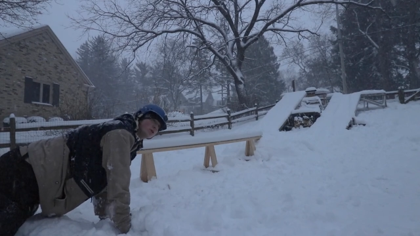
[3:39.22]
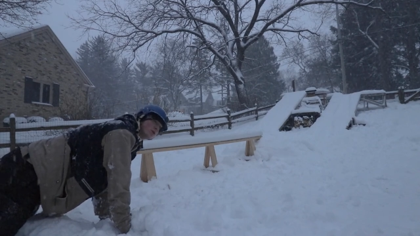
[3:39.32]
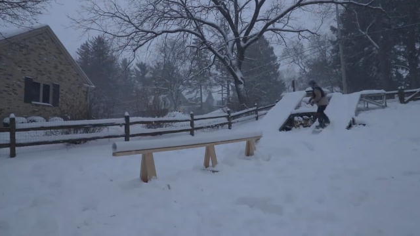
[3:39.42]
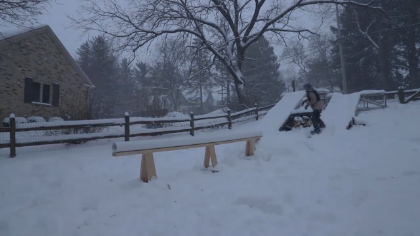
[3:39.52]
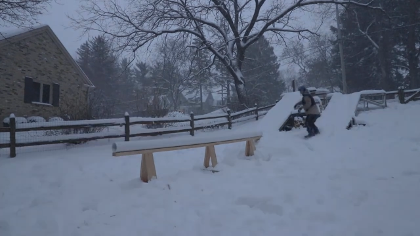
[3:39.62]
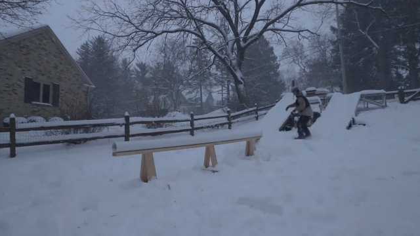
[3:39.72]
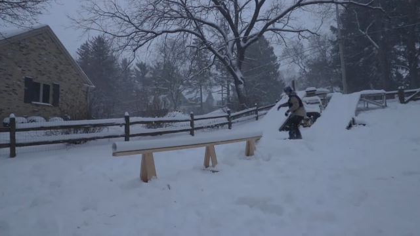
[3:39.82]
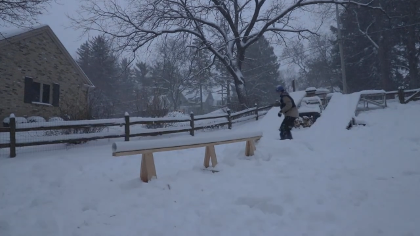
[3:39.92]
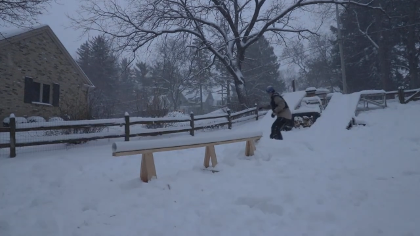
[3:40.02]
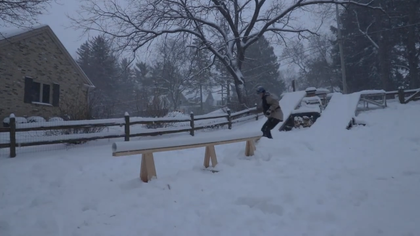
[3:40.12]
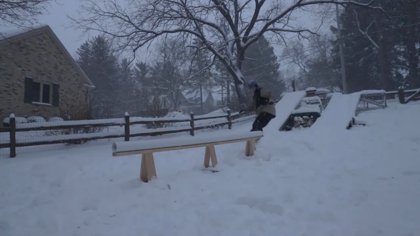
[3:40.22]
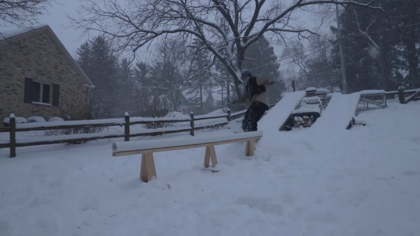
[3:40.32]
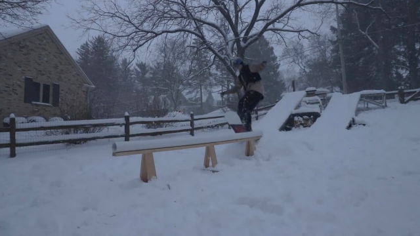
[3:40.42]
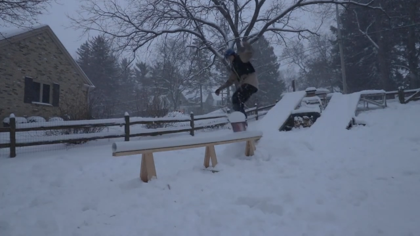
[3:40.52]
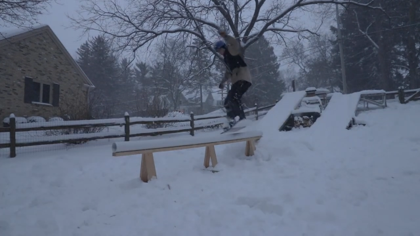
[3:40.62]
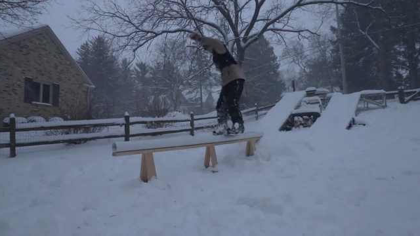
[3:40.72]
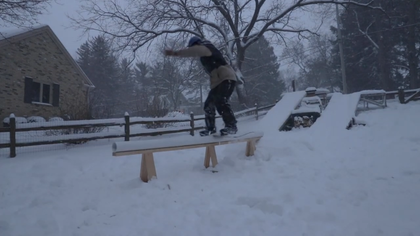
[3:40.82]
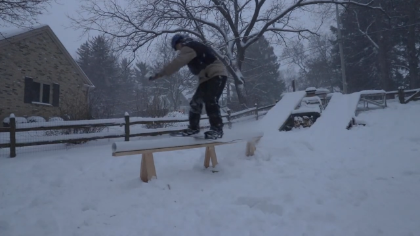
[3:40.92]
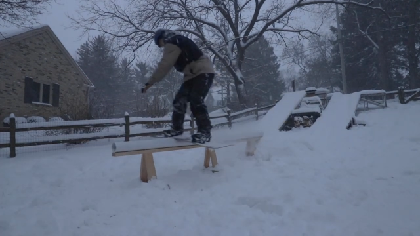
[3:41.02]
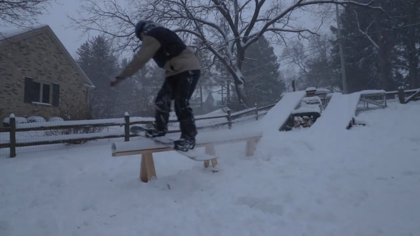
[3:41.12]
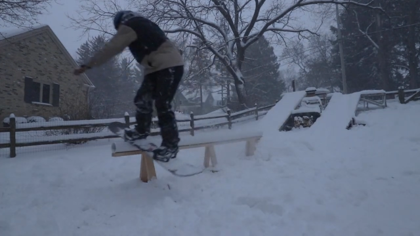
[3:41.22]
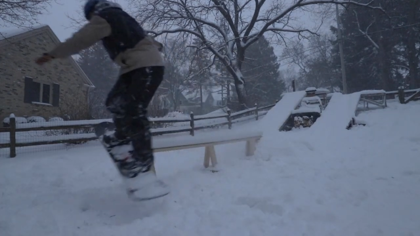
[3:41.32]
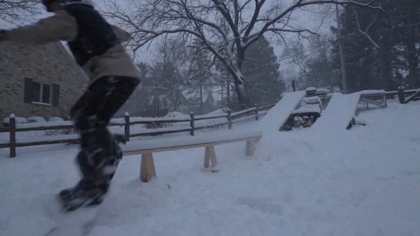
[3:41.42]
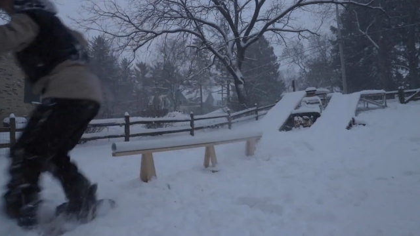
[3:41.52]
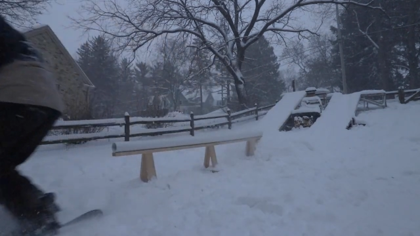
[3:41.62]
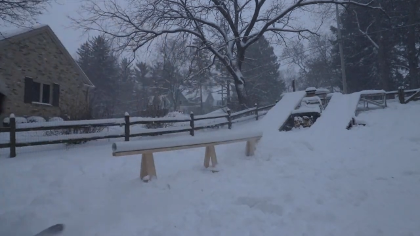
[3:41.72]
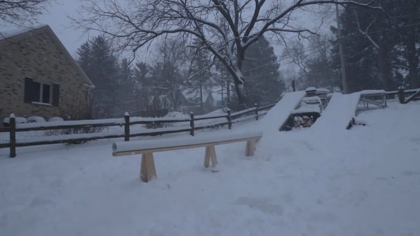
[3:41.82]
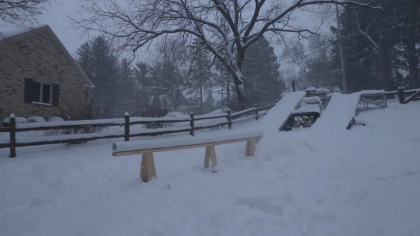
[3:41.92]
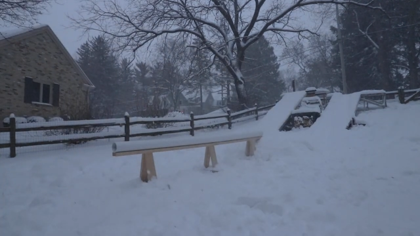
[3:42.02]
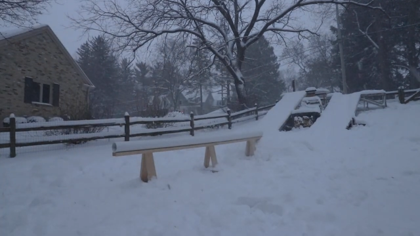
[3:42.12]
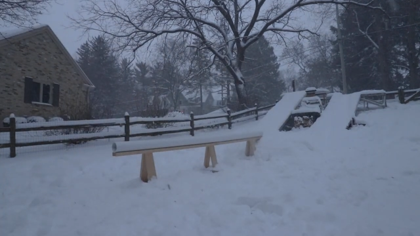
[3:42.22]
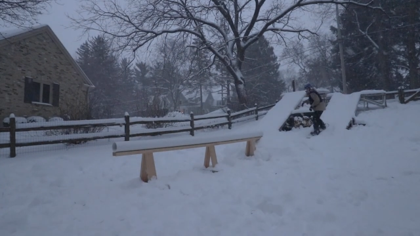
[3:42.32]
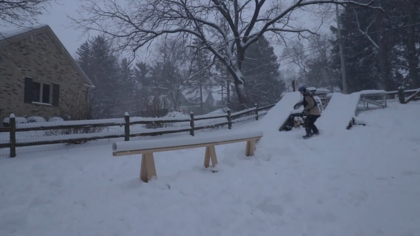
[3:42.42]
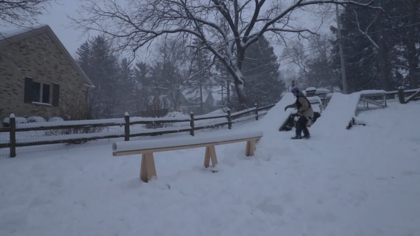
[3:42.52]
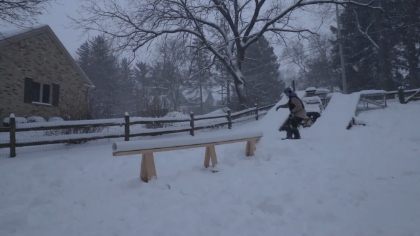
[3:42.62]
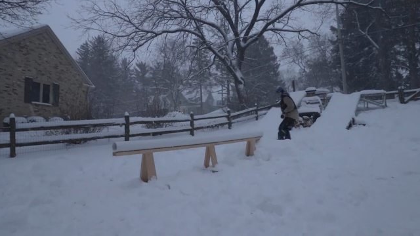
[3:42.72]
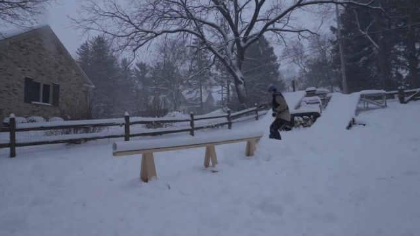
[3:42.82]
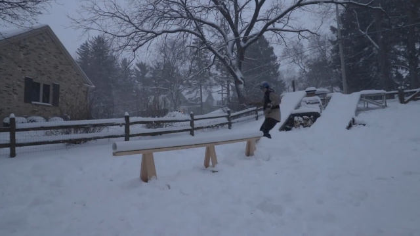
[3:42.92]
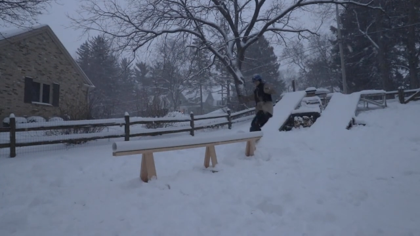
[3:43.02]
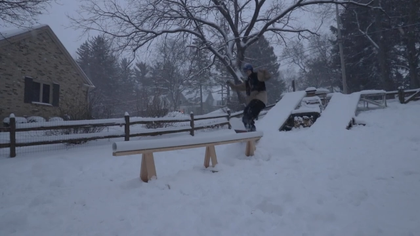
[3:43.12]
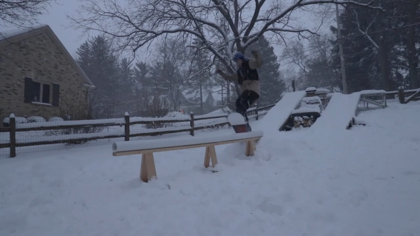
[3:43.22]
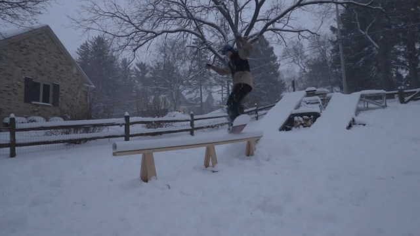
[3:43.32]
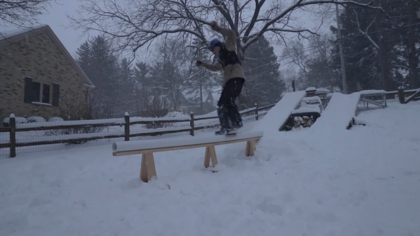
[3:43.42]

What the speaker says: (no speaker visible)